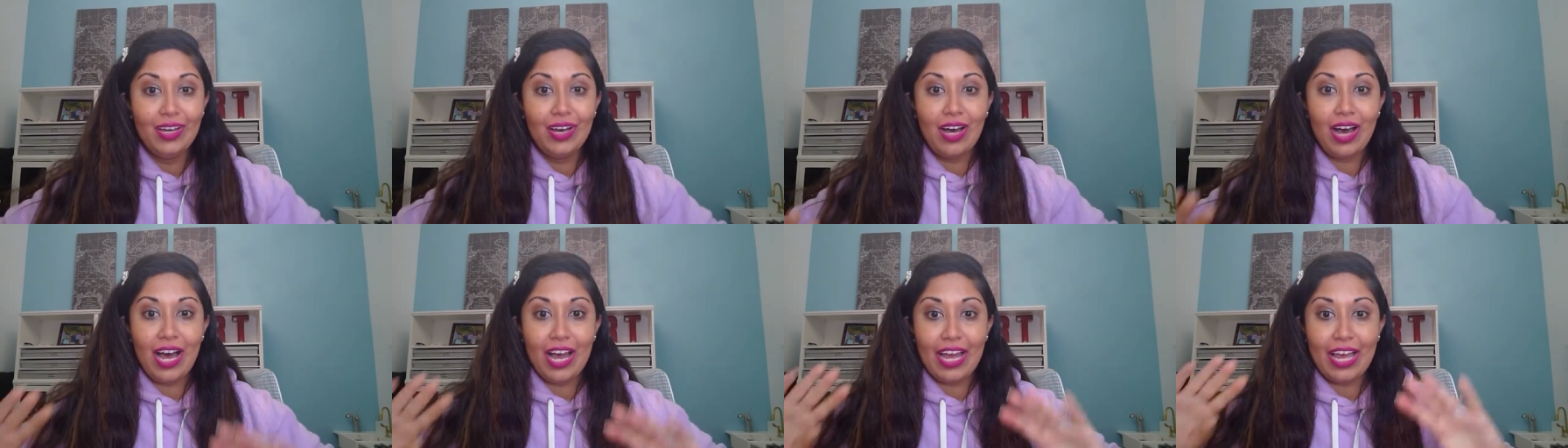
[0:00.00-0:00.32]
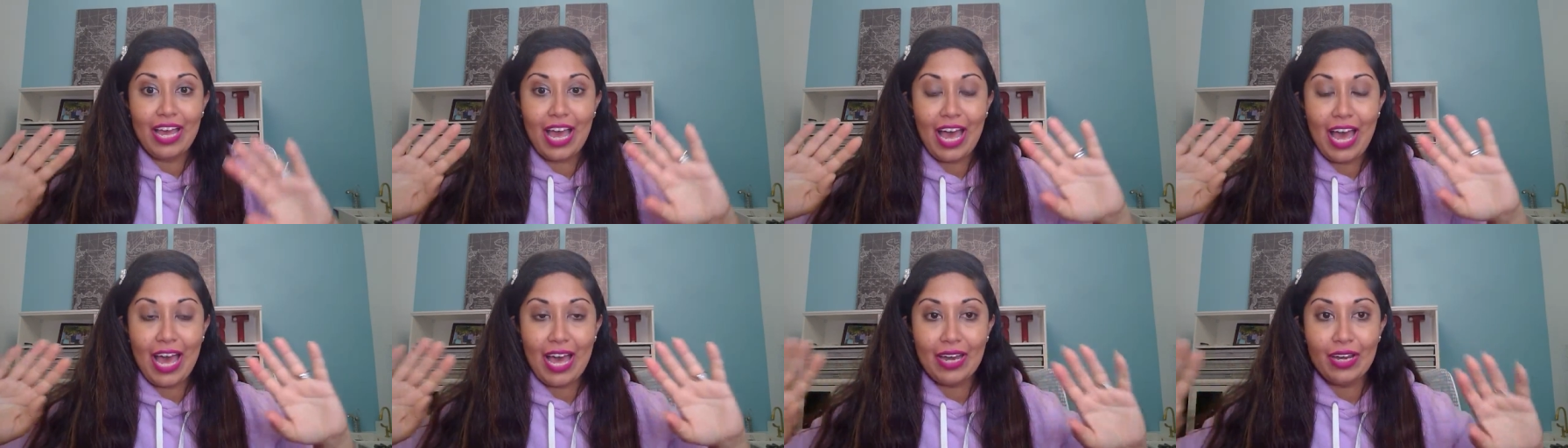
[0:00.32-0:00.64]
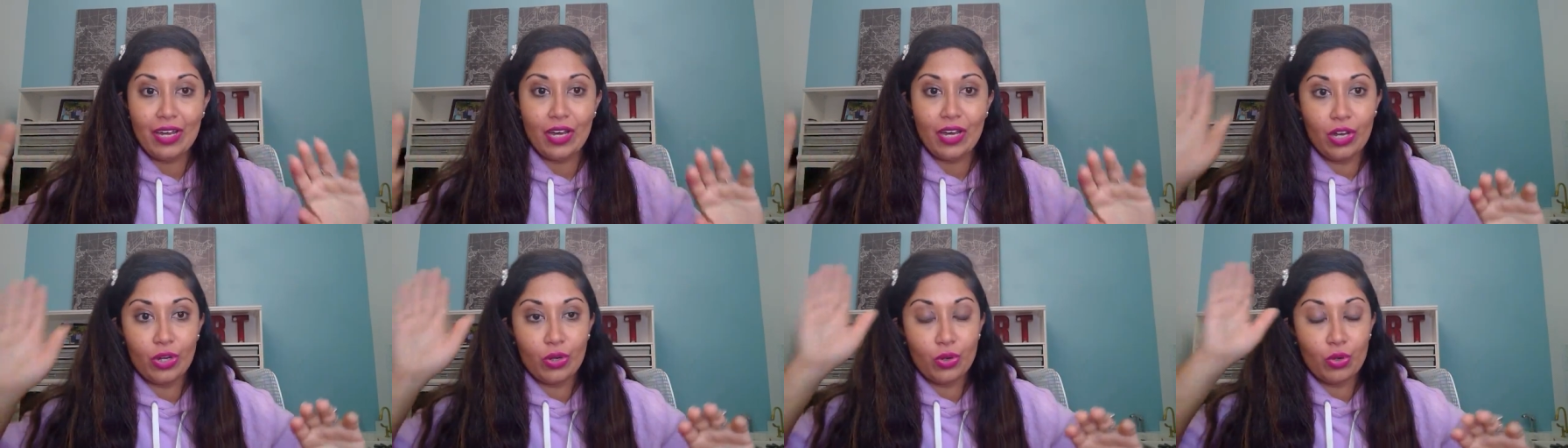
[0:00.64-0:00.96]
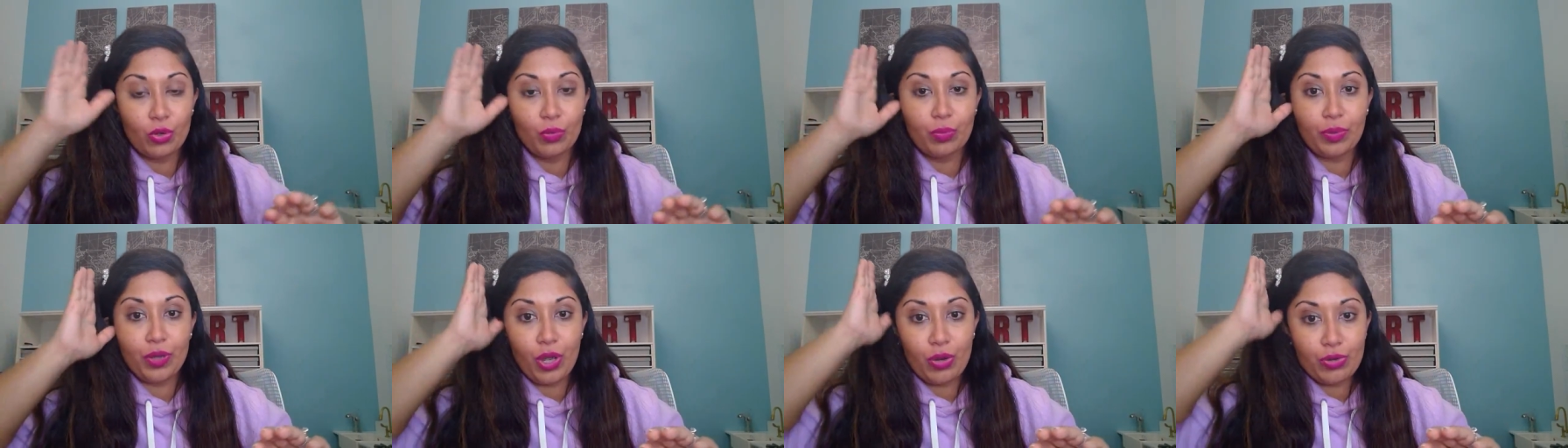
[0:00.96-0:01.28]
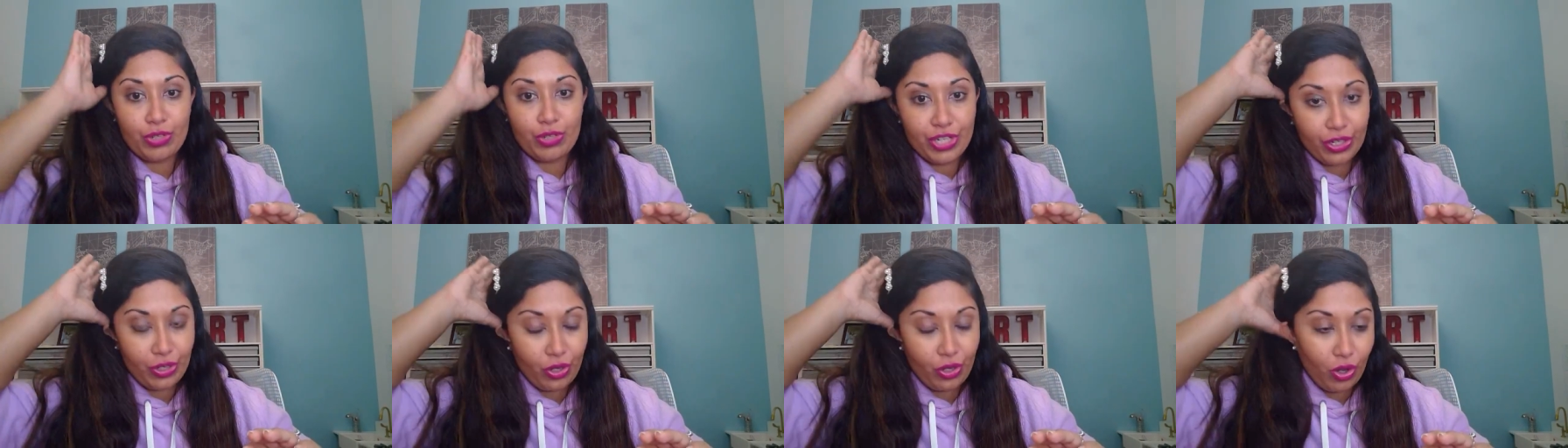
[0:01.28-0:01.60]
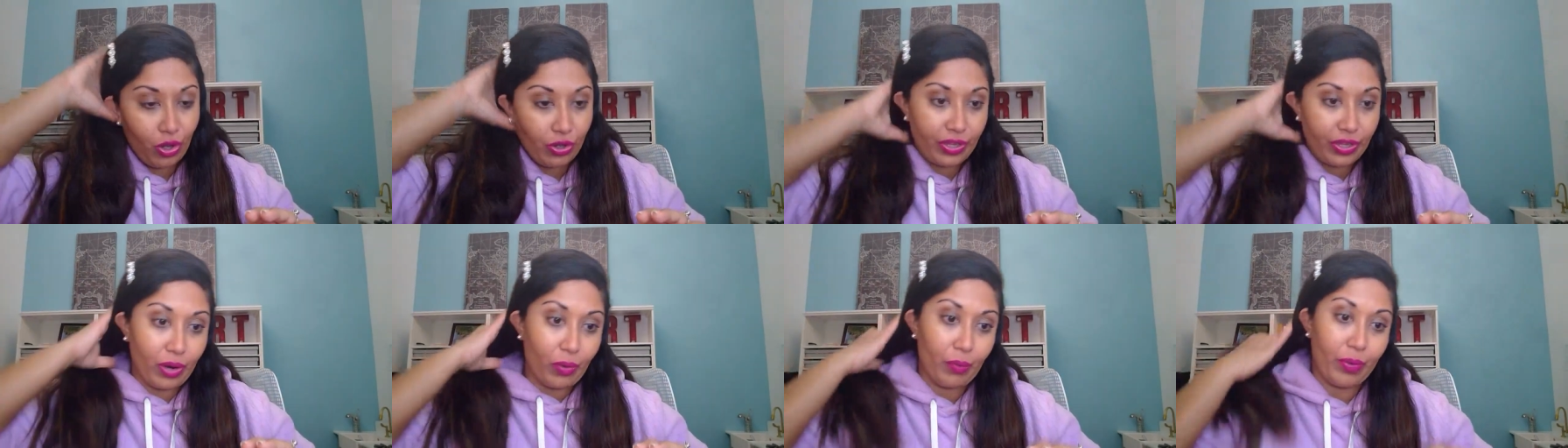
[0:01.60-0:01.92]
I had a group coaching
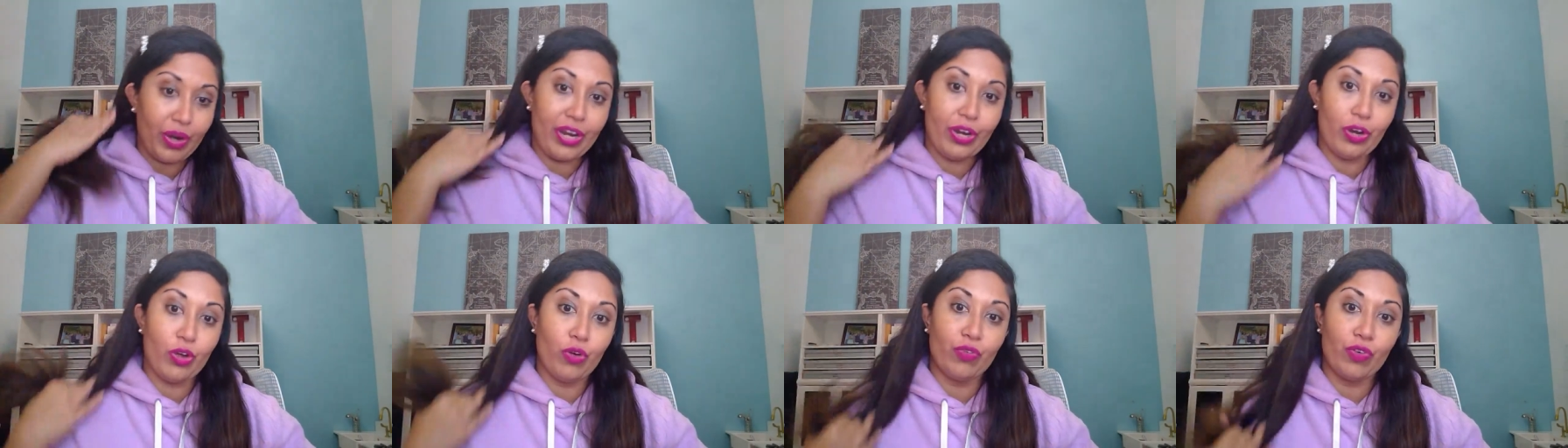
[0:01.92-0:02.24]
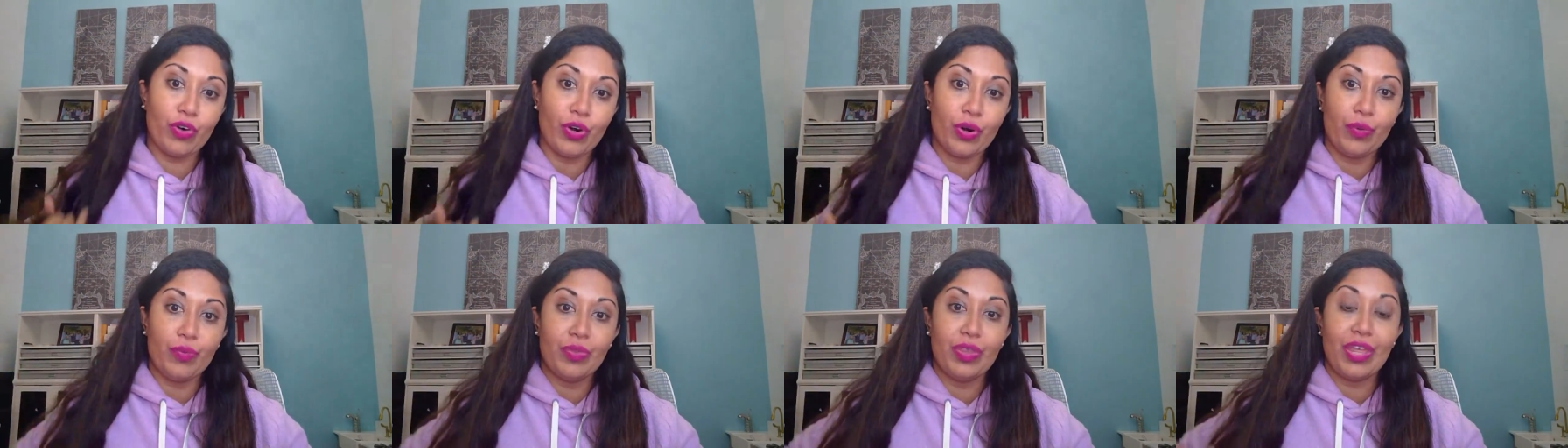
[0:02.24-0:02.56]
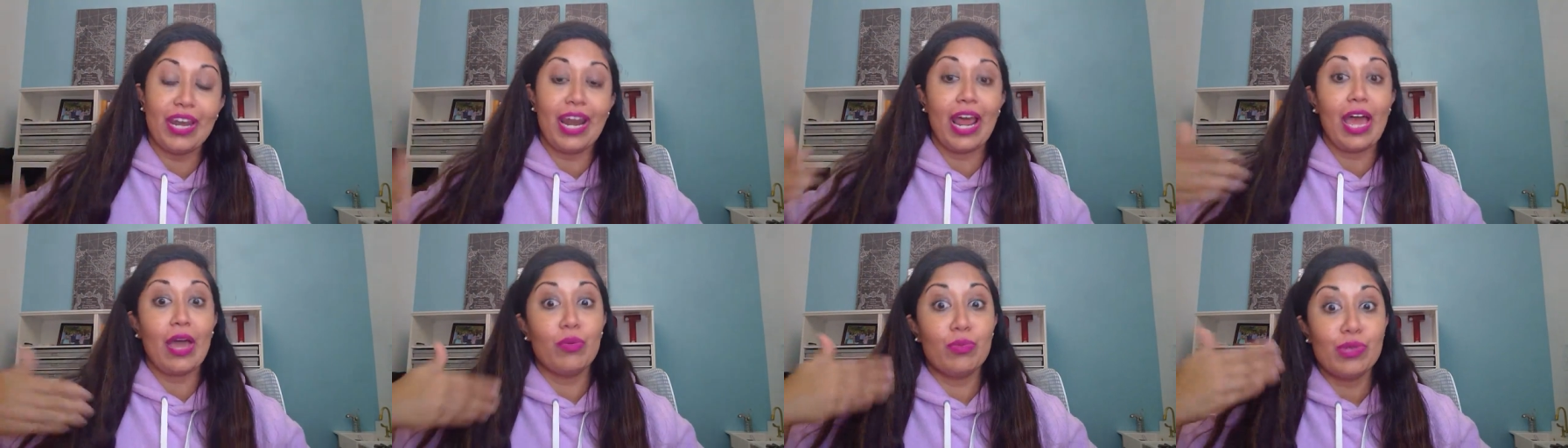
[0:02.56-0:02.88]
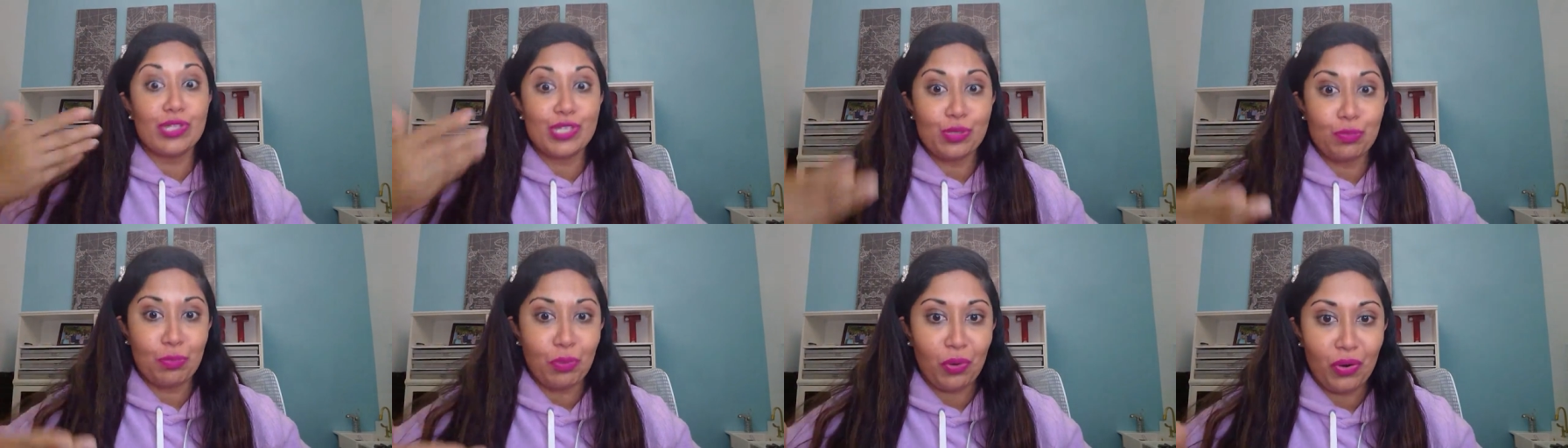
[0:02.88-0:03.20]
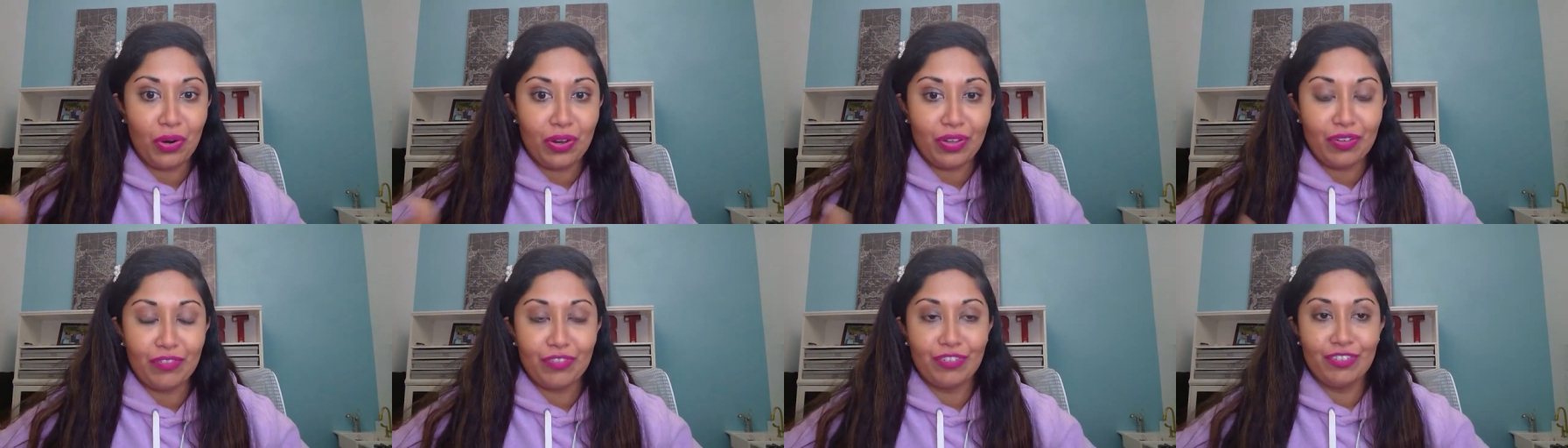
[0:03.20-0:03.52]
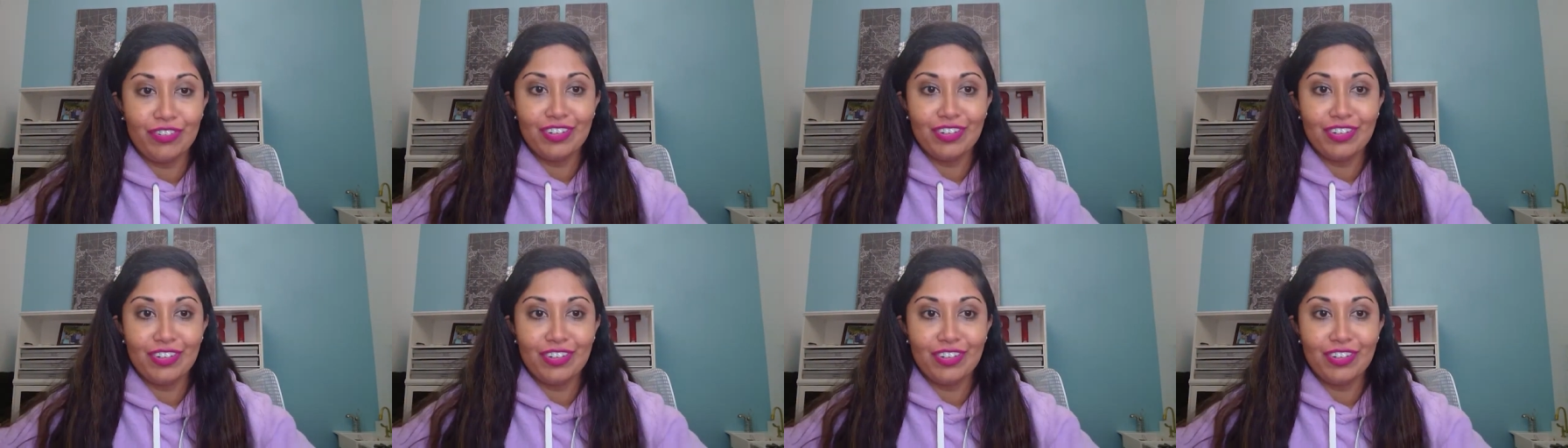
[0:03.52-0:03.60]
call that ran over that I was a part of.